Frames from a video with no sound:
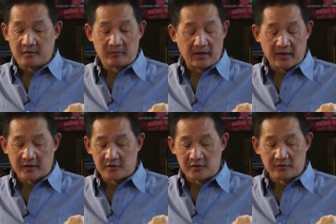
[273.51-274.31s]
we
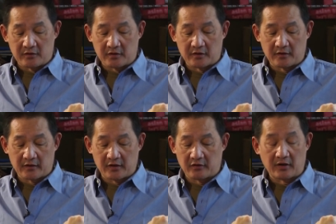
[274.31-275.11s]
had your
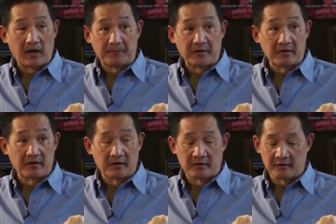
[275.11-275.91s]
your Hop
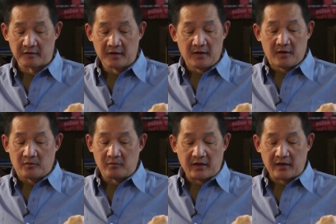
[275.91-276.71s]
Sings,
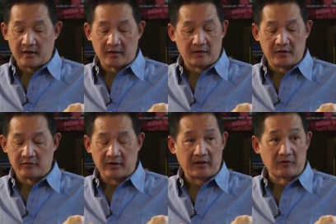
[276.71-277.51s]
we had you
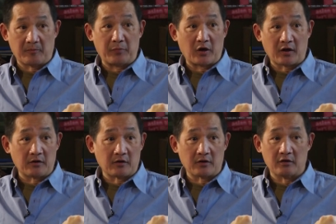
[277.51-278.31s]
were either a bar
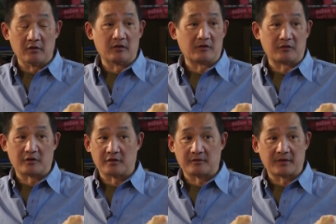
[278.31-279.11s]
girl
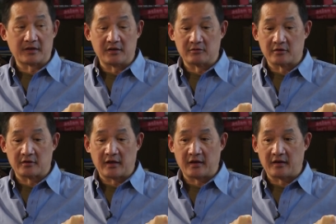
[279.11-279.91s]
or you
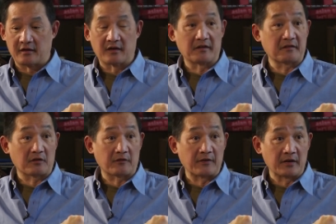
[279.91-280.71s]
were a, a
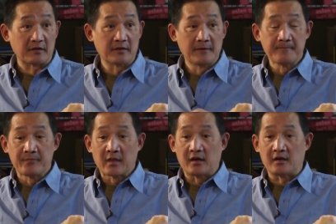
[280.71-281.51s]
servant.
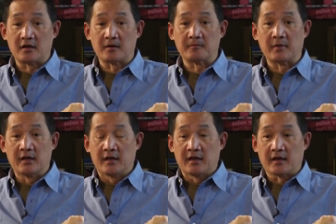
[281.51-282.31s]
Um,
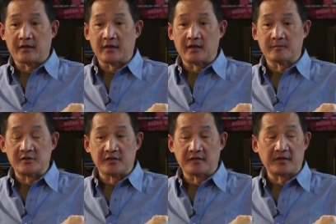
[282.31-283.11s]
and the
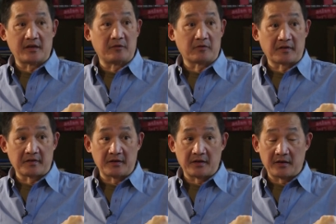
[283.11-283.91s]
images that you were
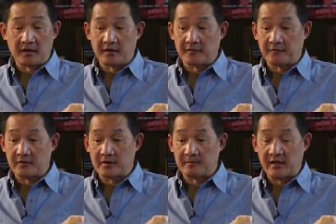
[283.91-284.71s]
seeing
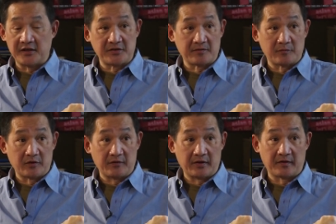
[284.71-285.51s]
from Asian
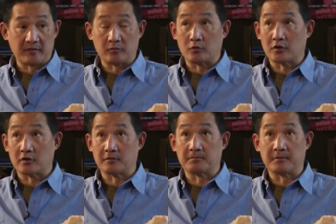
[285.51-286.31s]
movies
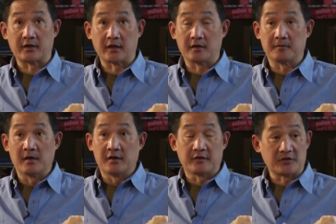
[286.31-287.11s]
were like
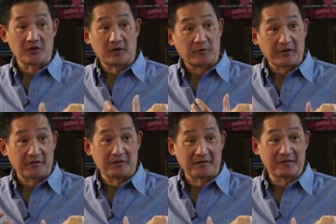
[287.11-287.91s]
the Shaw
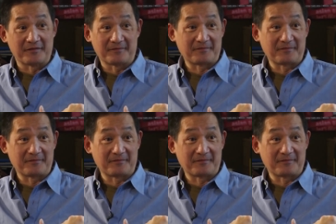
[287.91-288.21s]
Brothers,